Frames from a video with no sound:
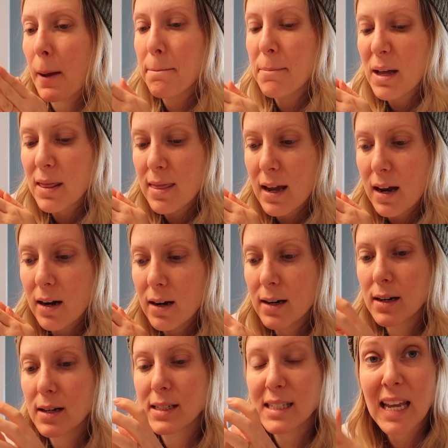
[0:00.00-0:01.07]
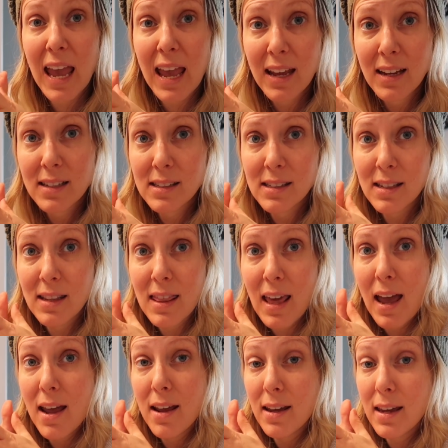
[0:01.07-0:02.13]
but they're tanks
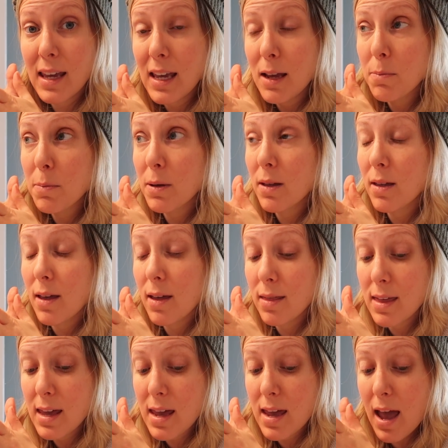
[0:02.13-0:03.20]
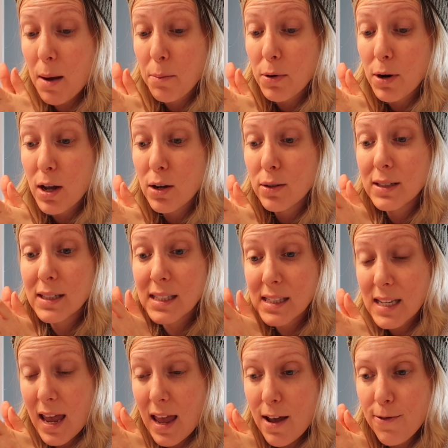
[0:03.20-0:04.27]
that keep the embryo
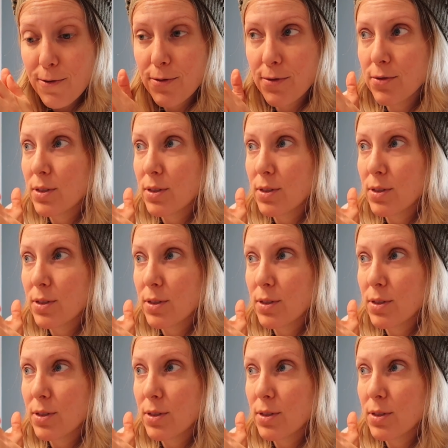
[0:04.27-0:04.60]
safe,